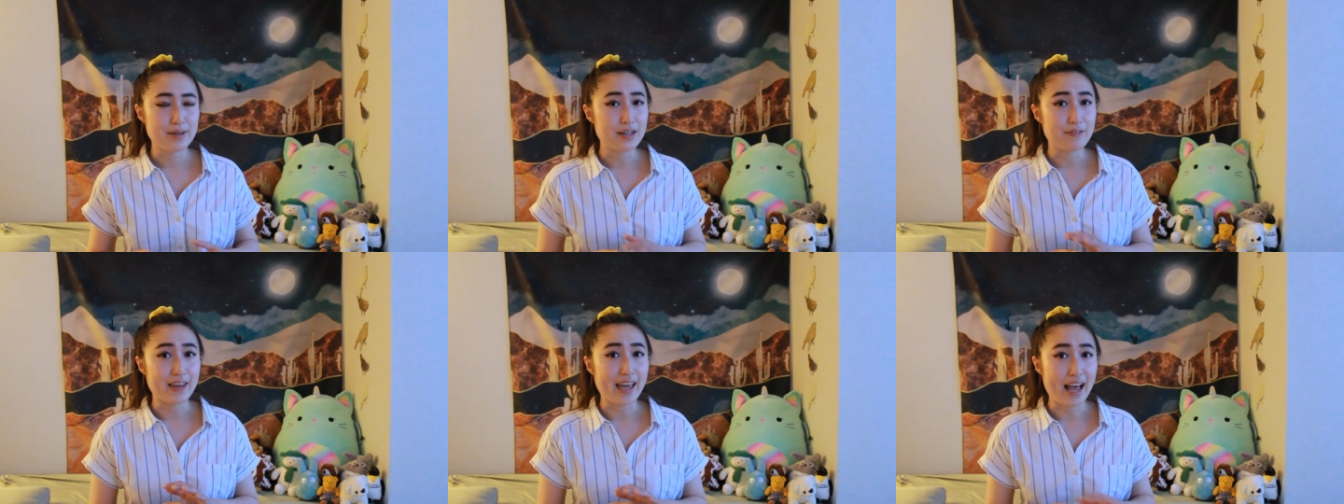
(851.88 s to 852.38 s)
mean,
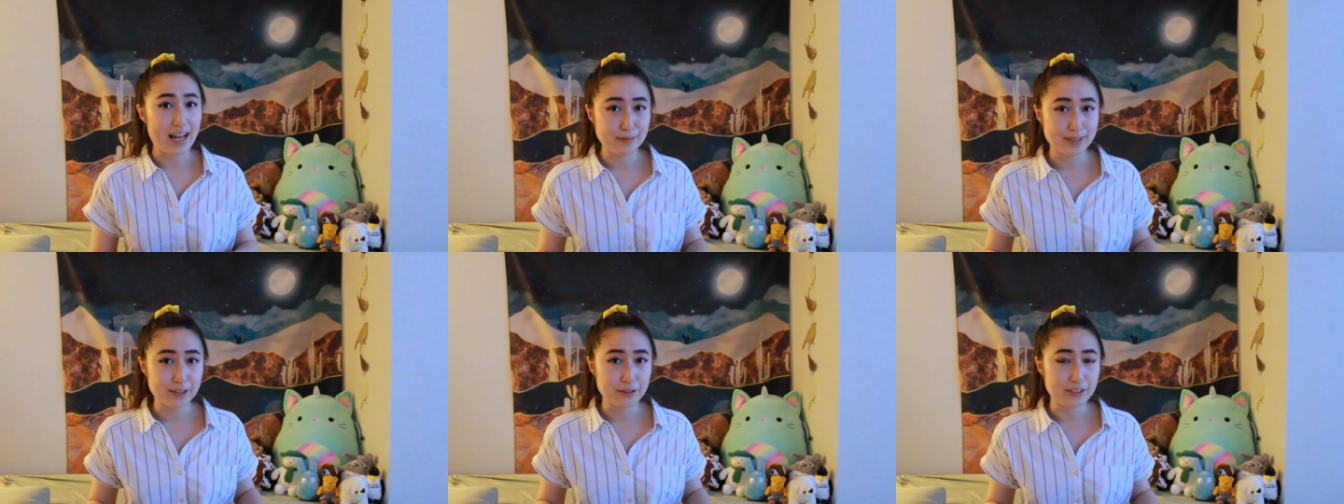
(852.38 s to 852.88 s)
if they
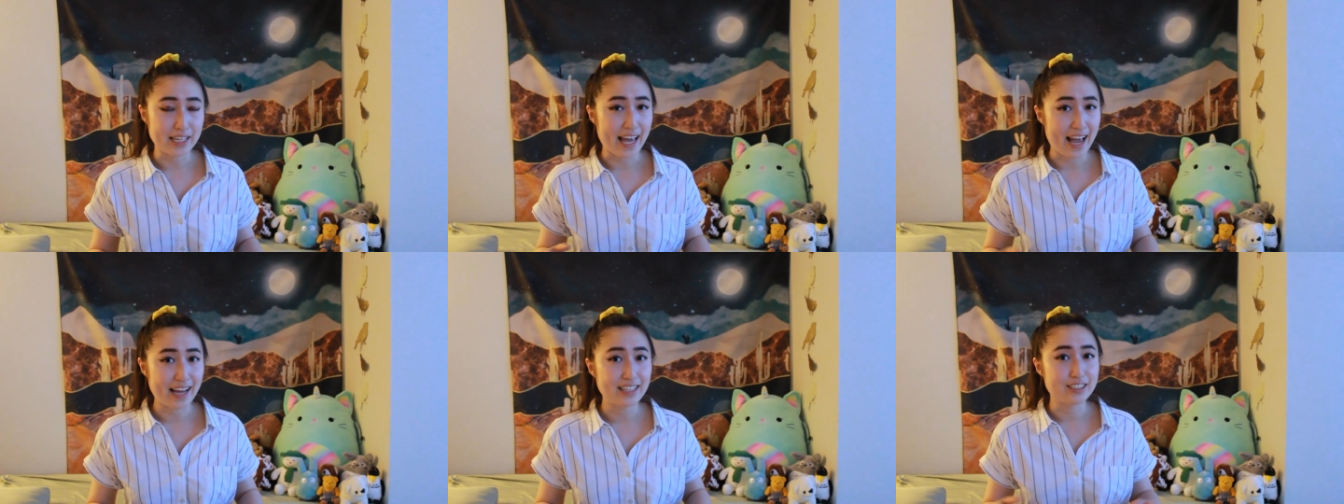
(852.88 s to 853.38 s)
absolutely
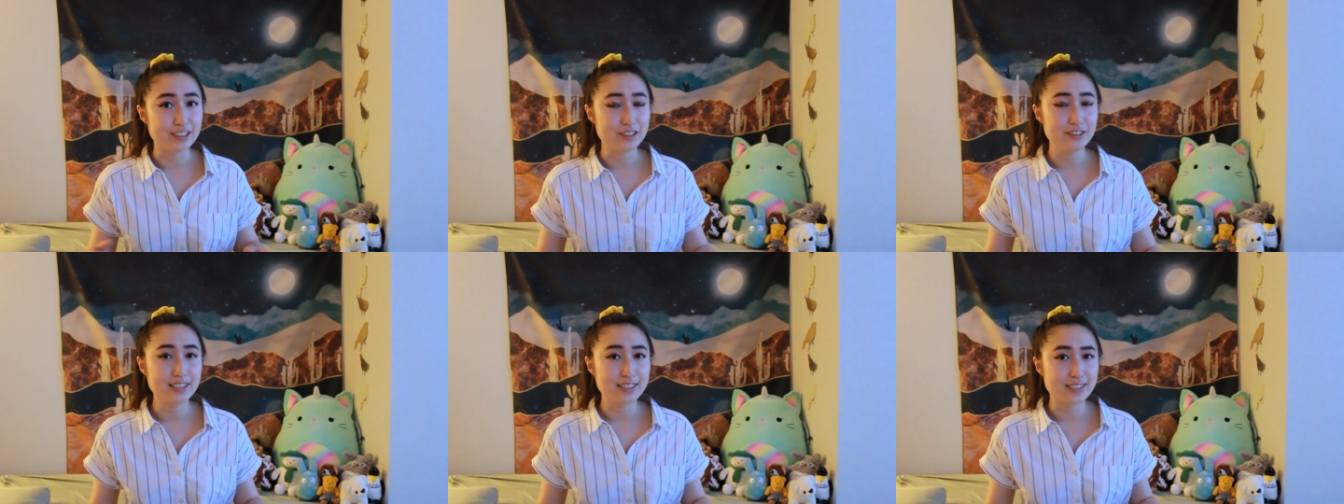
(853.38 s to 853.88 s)
had to
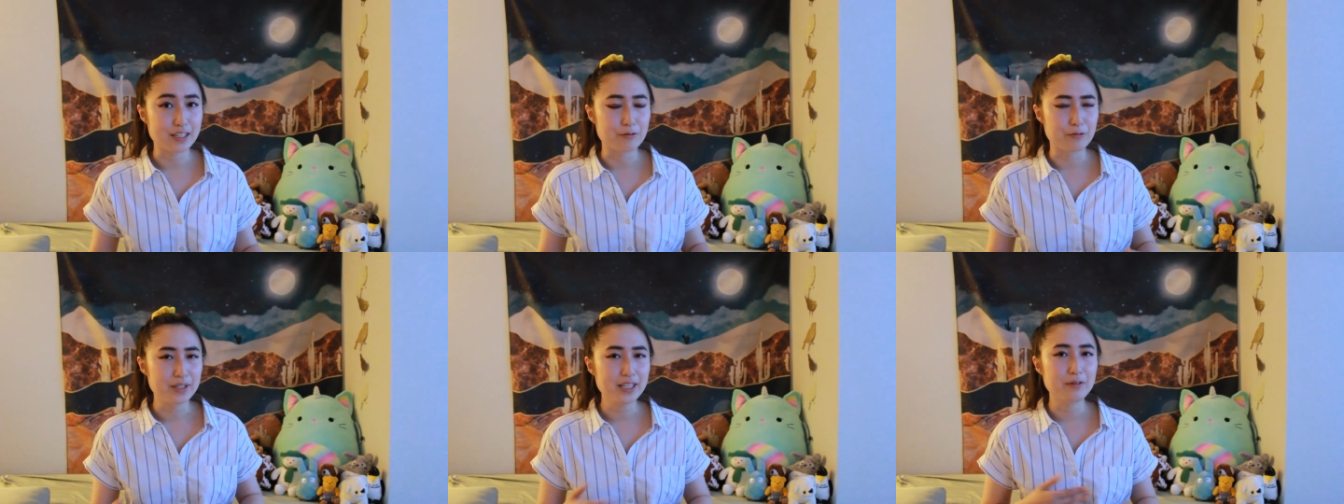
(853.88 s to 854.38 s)
do this, it
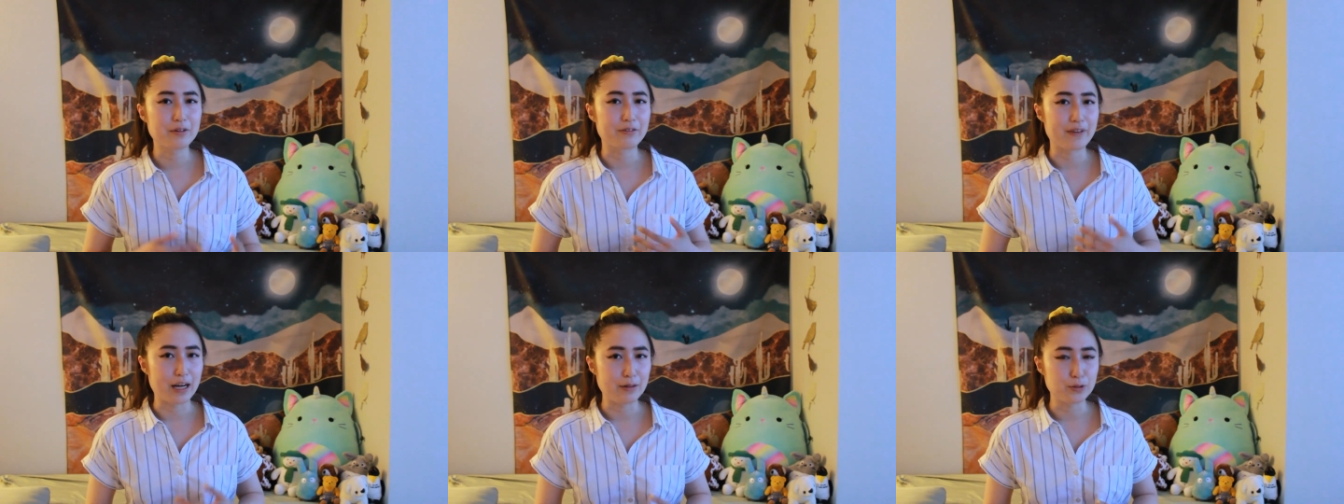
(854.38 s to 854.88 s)
really would
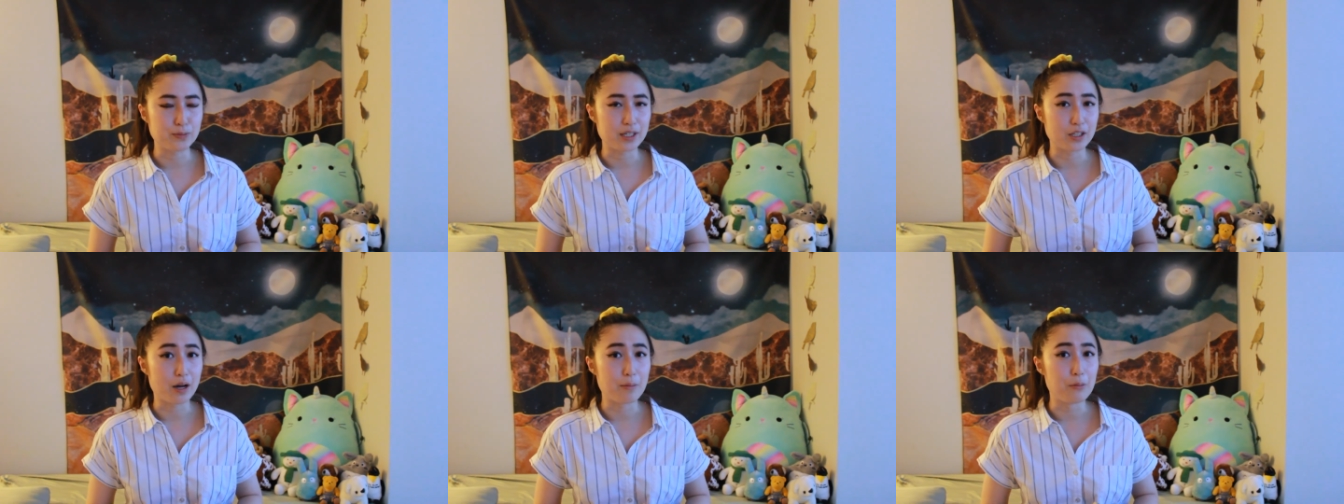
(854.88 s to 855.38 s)
have helped me
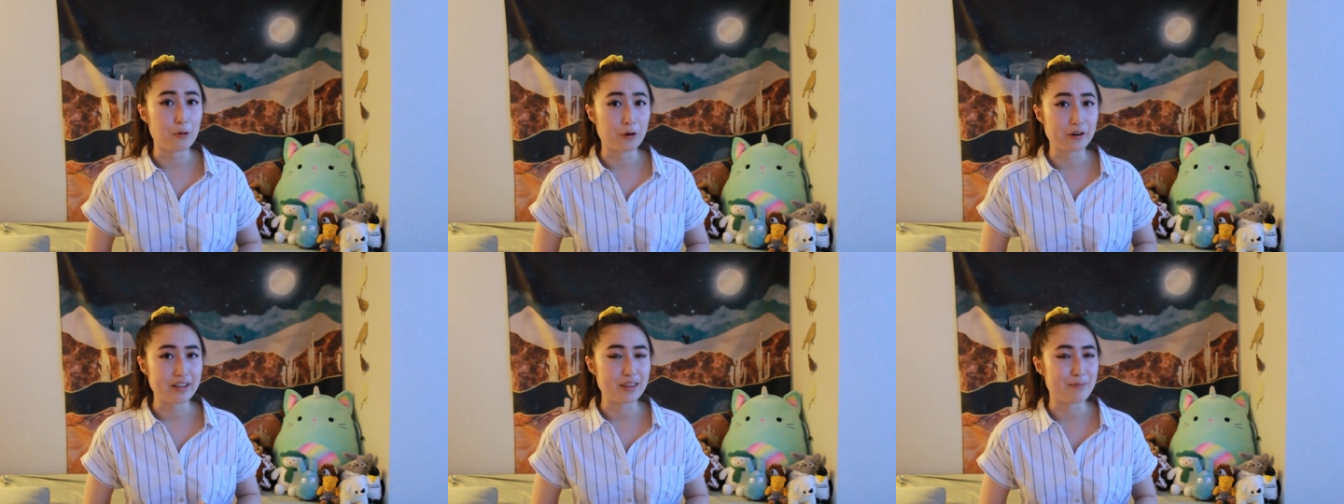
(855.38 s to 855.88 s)
a lot
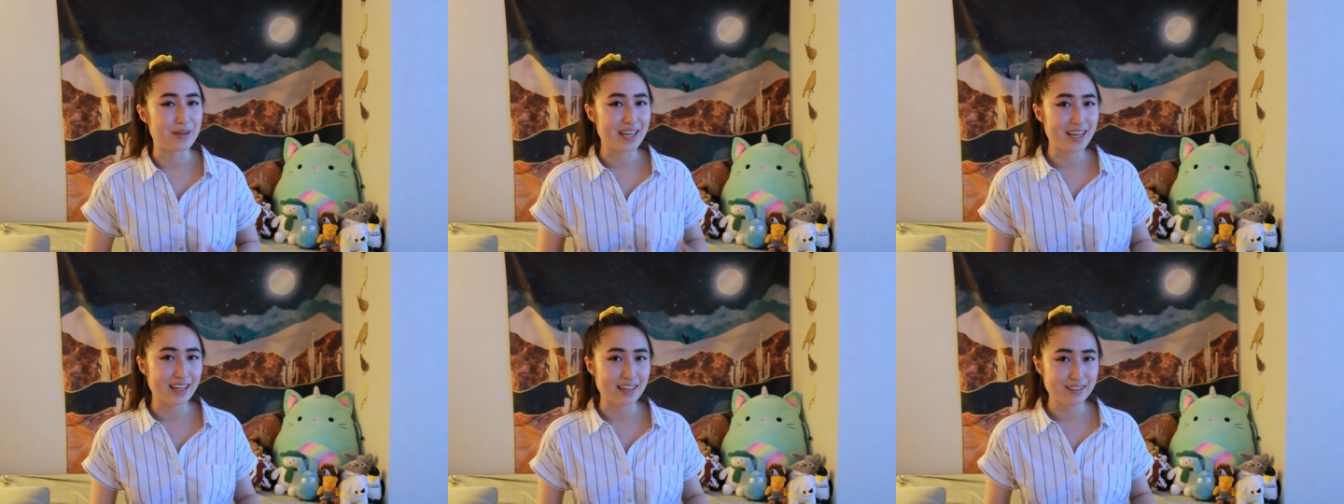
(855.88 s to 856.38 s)
more in the
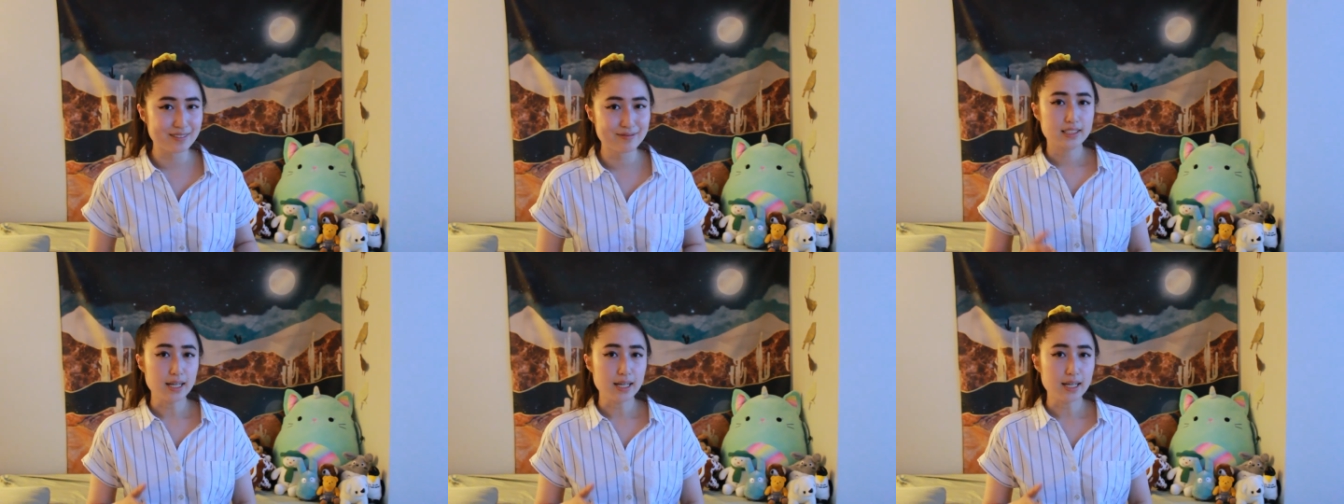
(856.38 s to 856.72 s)
beginning.